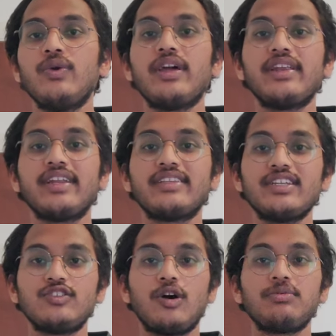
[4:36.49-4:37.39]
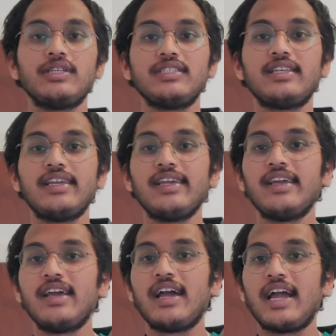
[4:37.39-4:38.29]
You can get the jobs
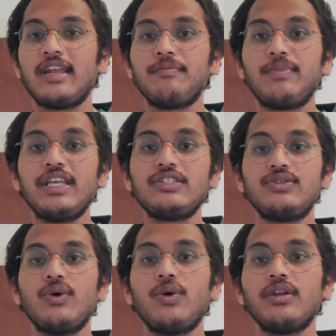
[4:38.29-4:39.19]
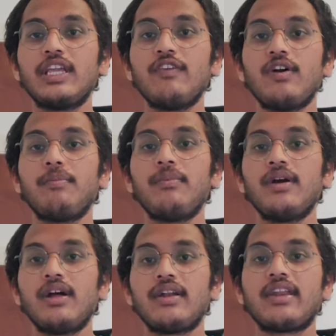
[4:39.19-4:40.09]
easily. And please don't give up.